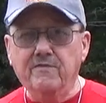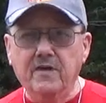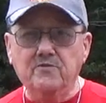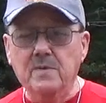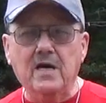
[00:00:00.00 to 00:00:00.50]

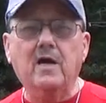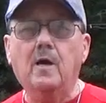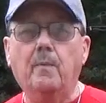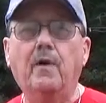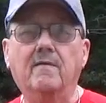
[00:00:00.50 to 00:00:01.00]
fixed me a
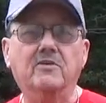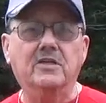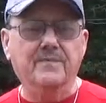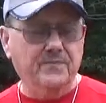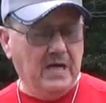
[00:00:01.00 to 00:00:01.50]
cup of it,
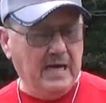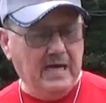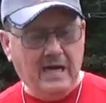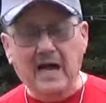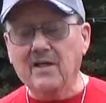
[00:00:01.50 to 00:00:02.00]

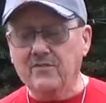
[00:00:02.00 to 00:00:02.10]
and I